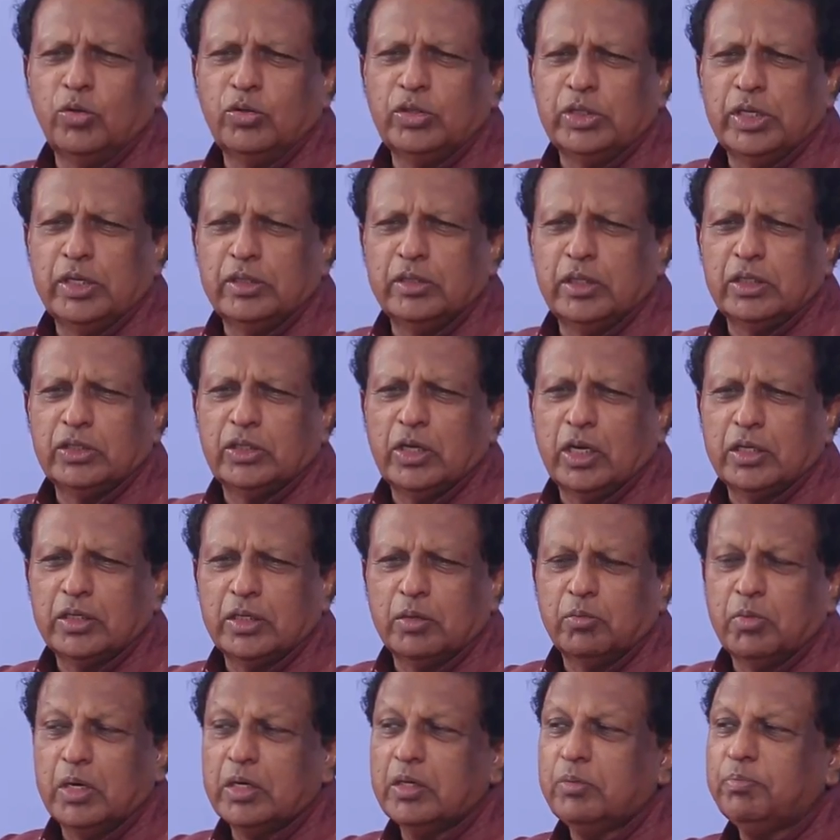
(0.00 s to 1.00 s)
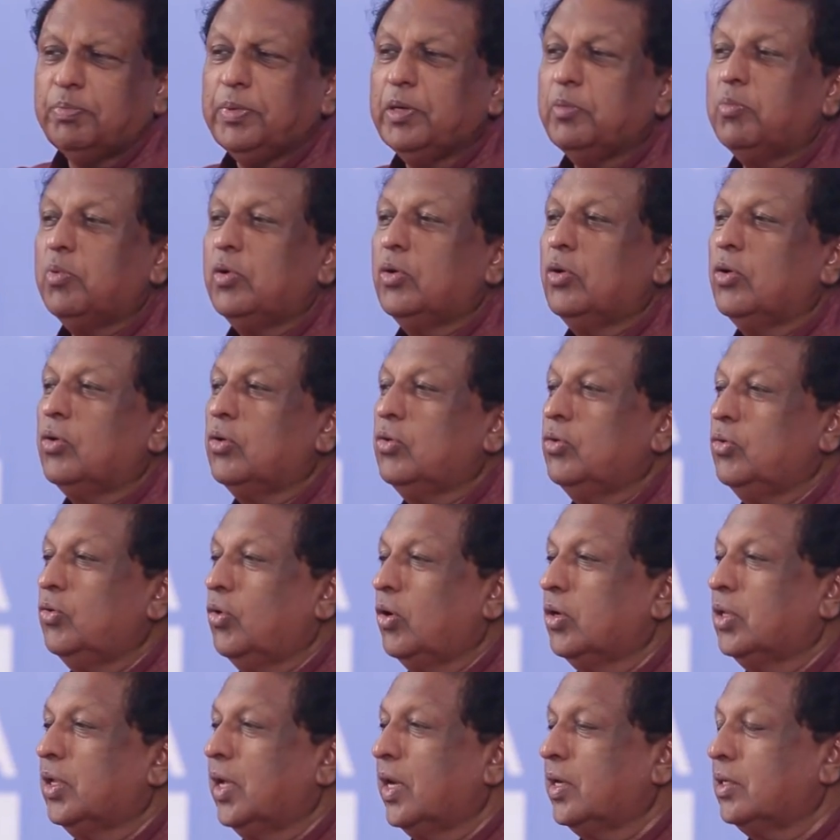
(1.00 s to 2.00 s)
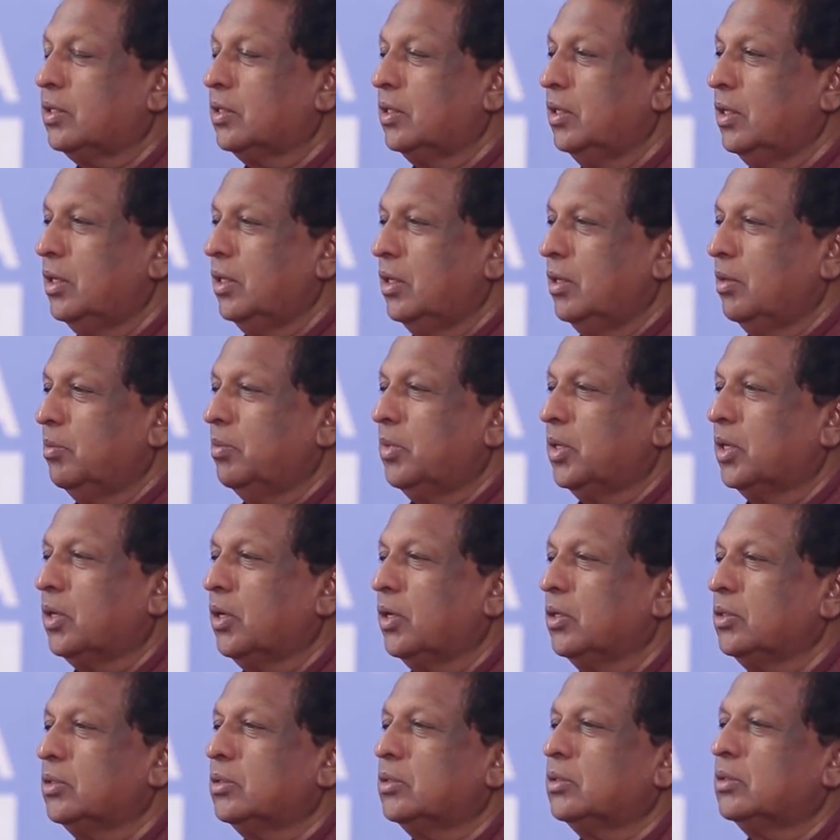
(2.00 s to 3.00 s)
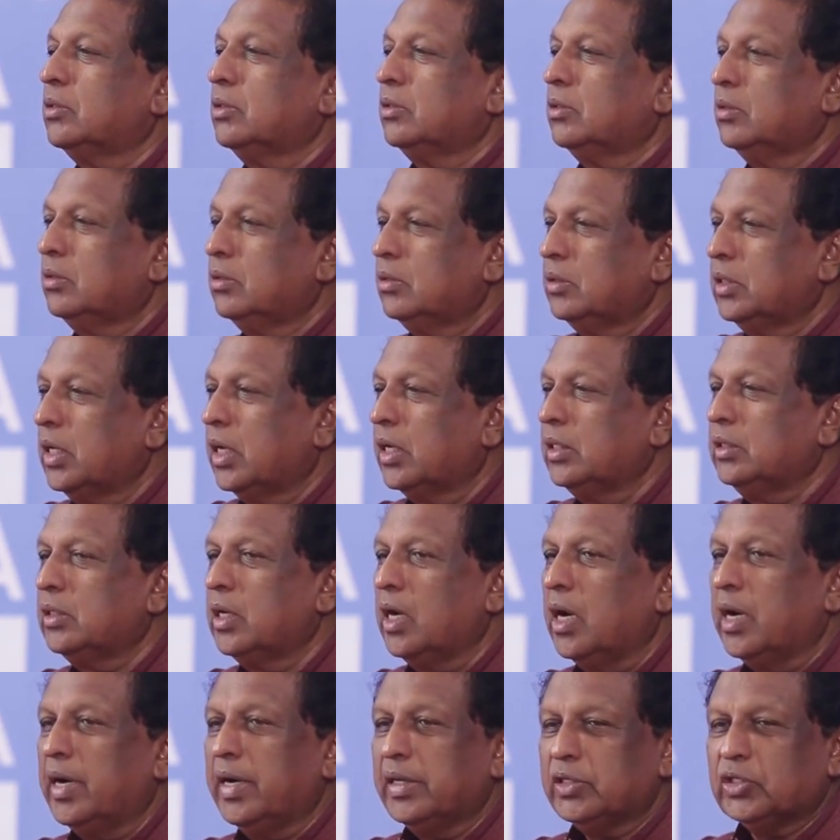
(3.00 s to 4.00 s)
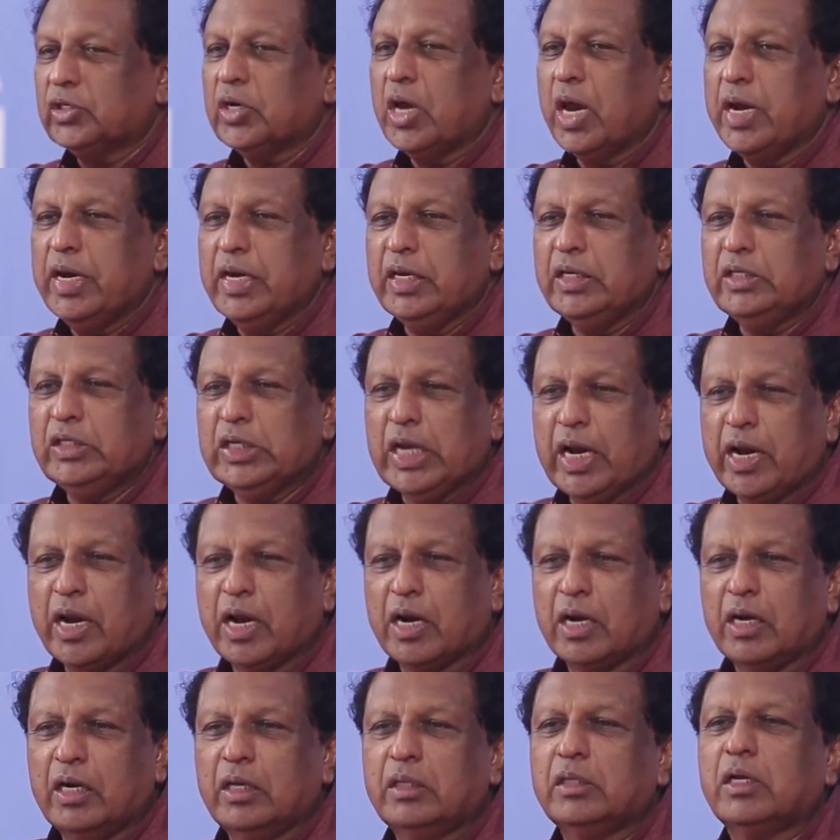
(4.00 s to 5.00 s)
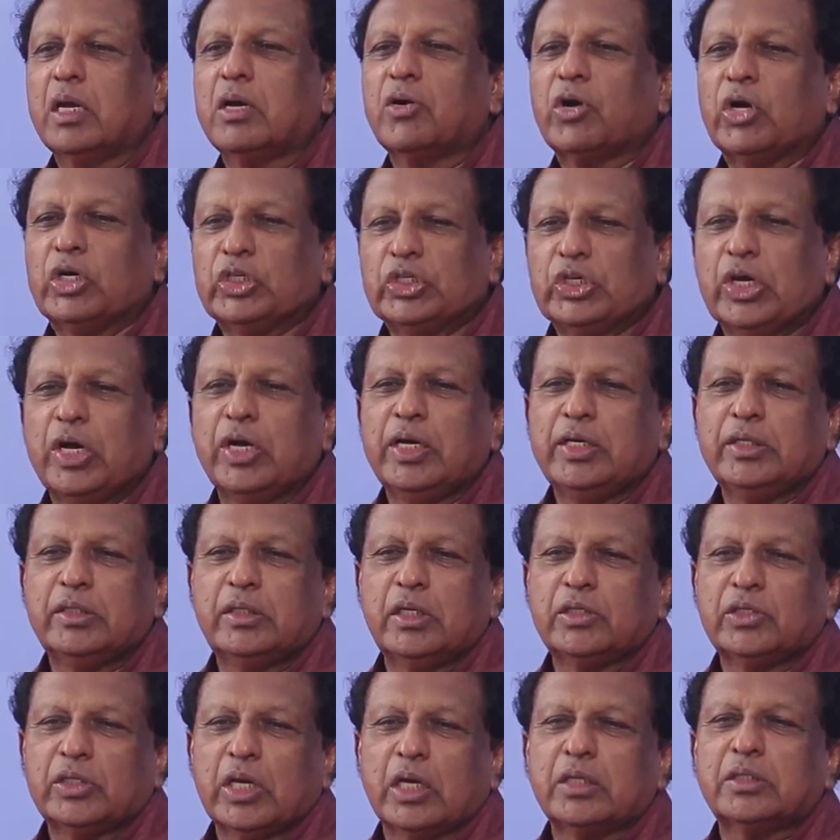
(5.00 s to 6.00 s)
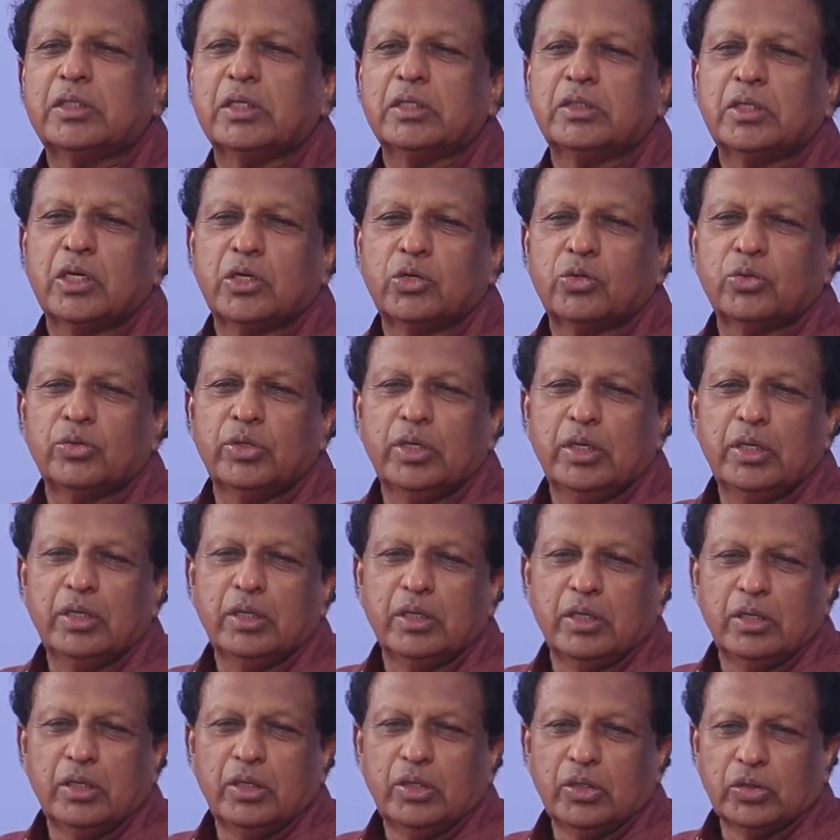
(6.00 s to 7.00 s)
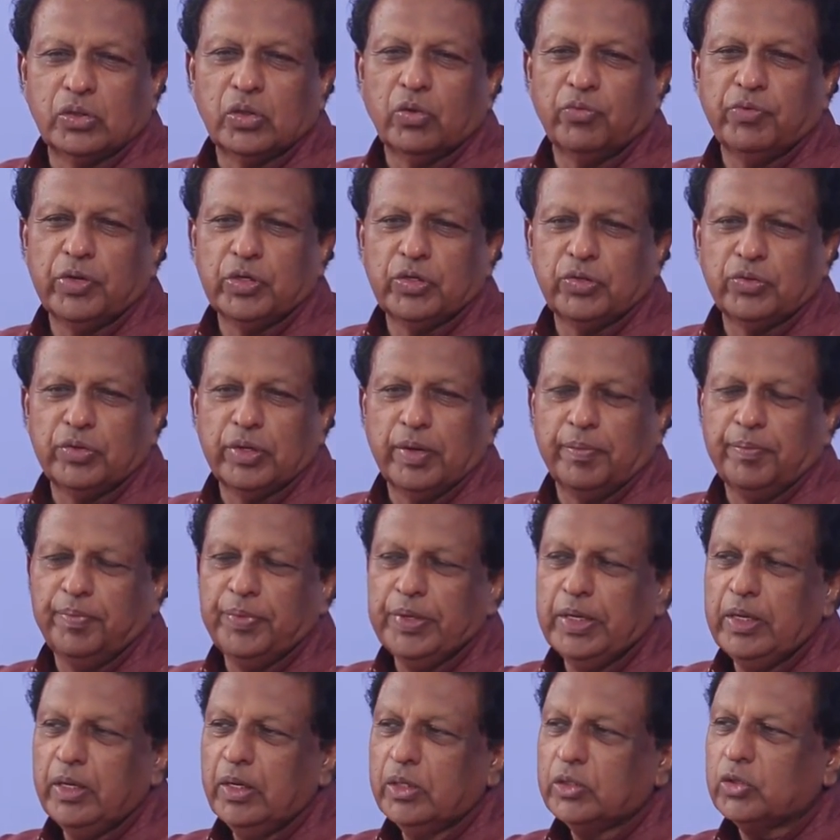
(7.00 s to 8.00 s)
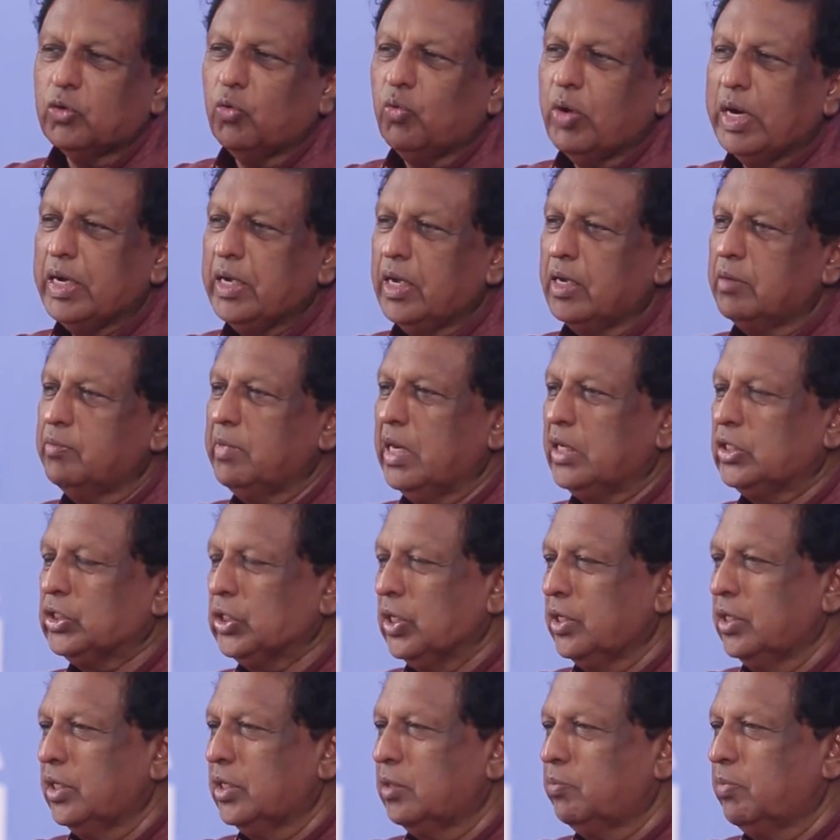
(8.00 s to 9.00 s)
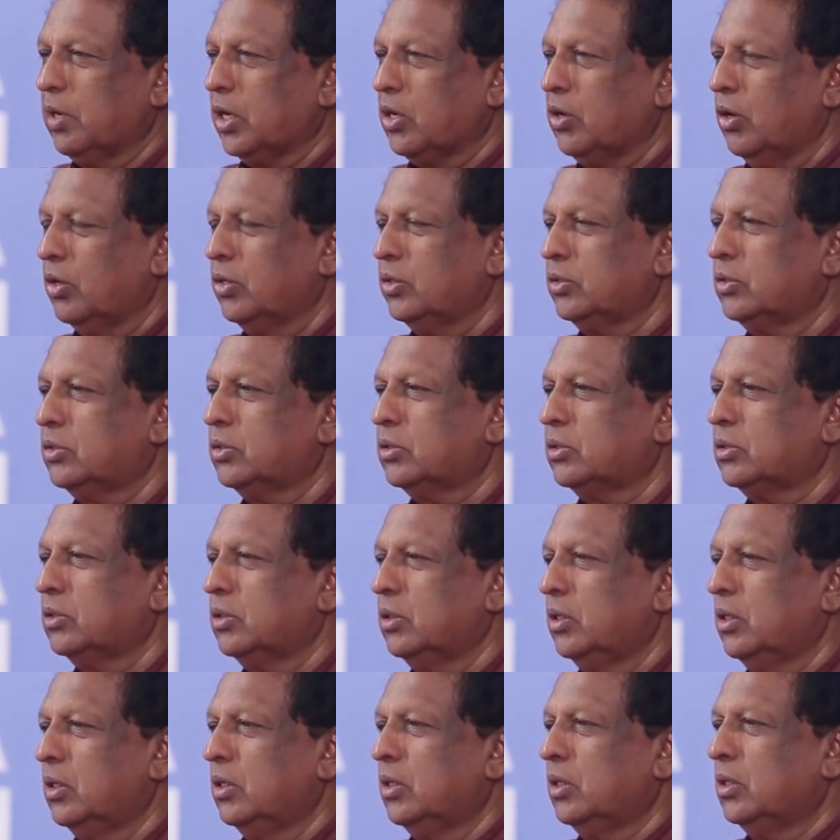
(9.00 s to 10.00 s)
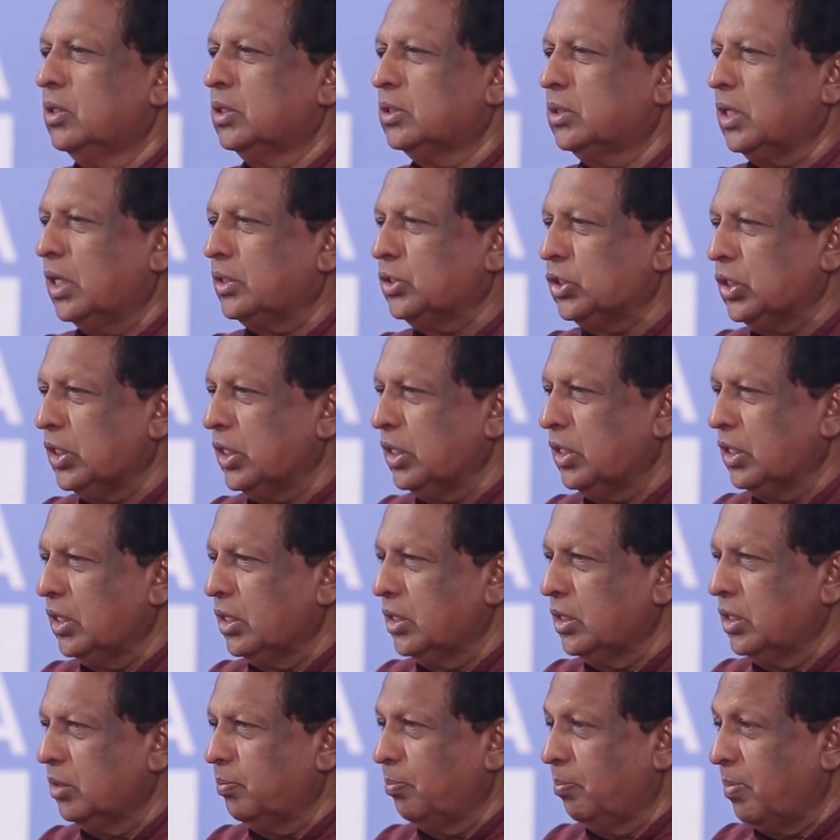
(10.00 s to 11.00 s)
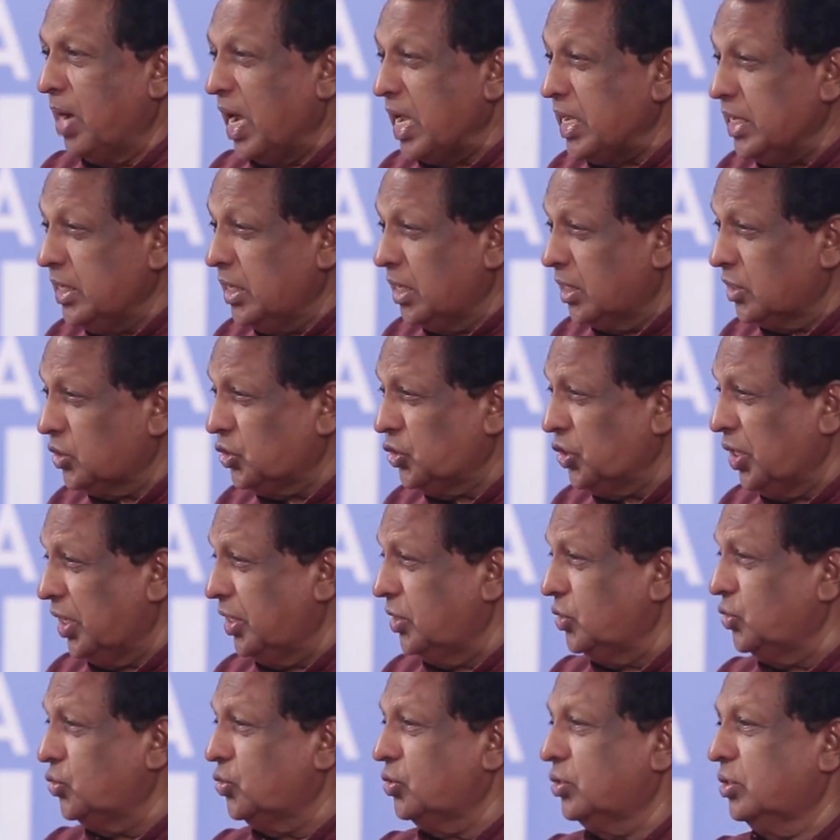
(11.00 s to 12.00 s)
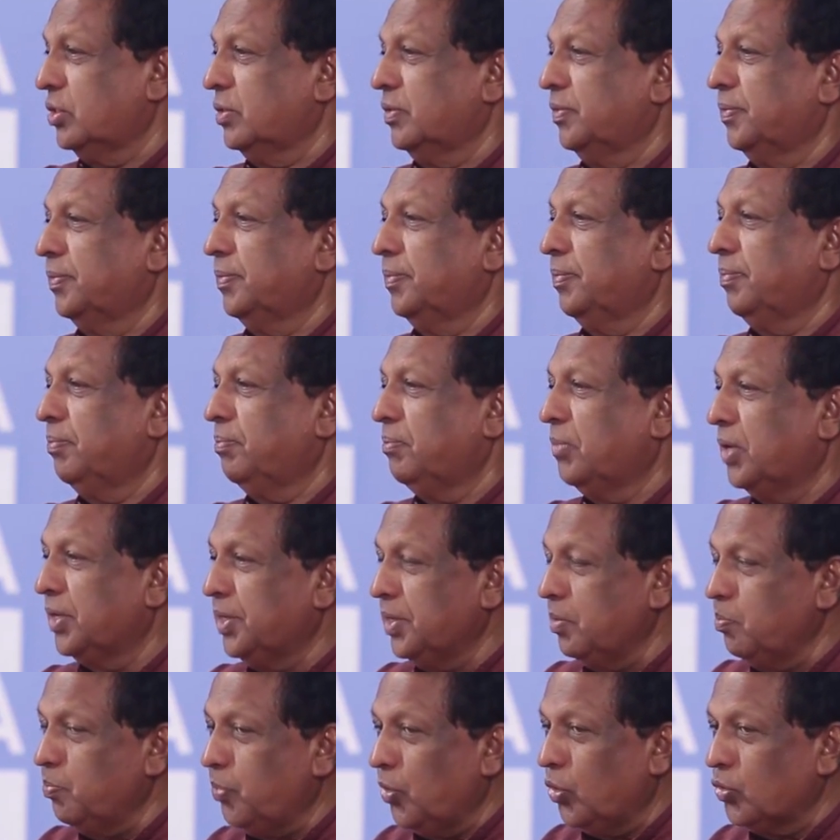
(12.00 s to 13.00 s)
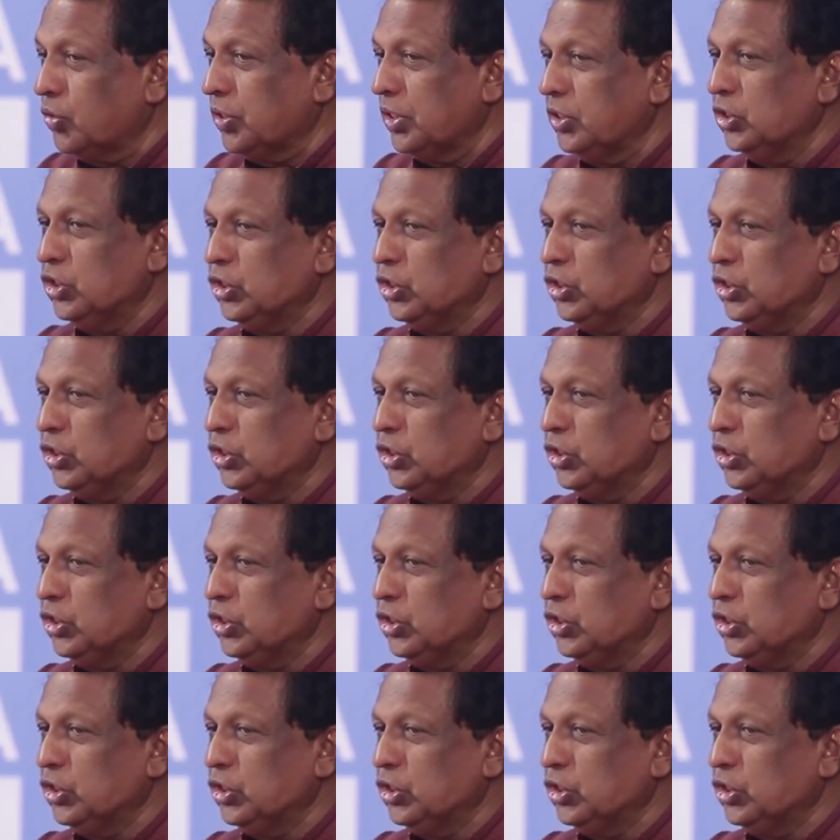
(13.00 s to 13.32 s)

you change the charter? But people don't do all that because there is an understanding generally that Russia is the successor to the Soviet Union. So why I mentioned it because such a minor change but important